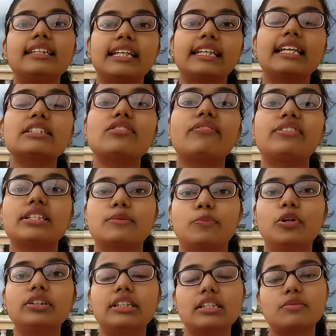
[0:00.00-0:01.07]
thickness of this
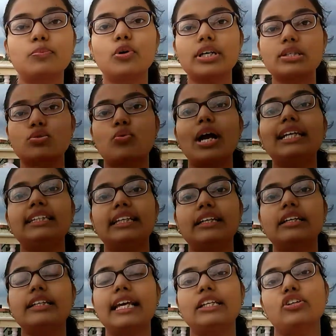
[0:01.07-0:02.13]
book. This book is quite
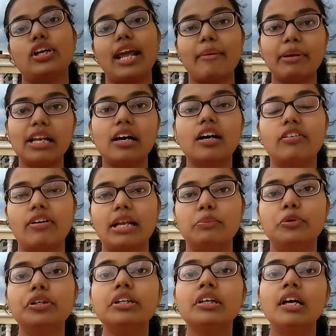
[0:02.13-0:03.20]
thicker than your ML Agarwal
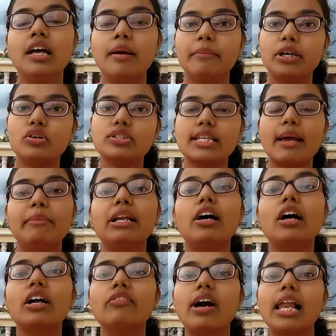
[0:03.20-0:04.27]
book, because ML
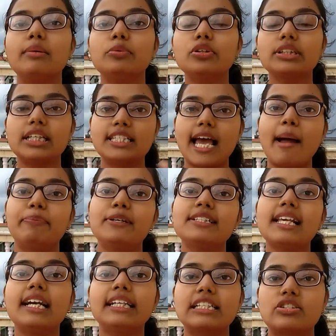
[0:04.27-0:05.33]
Agarwal book, the chapters
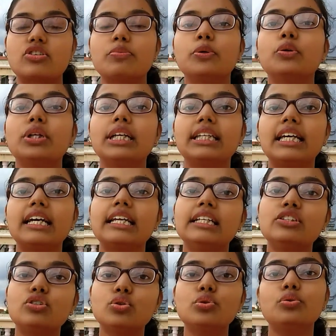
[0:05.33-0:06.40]
are distributed there in
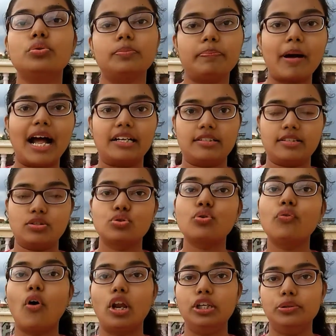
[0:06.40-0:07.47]
two parts, two
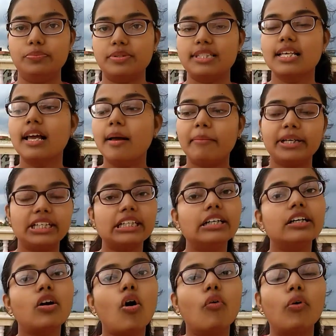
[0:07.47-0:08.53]
volumes. But here,
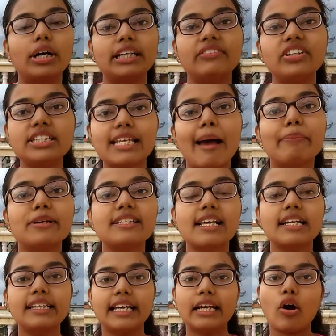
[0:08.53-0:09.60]
whatever chapters are
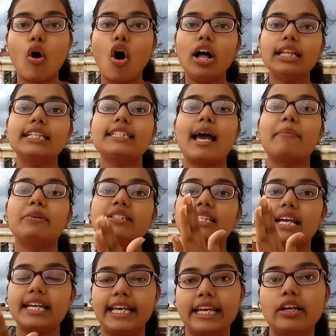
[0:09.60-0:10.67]
there, all the chapters
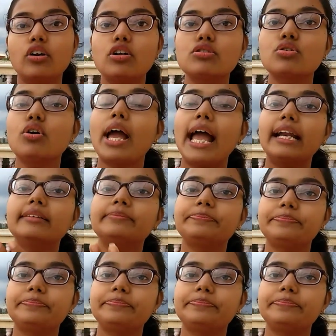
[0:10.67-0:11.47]
are here also. And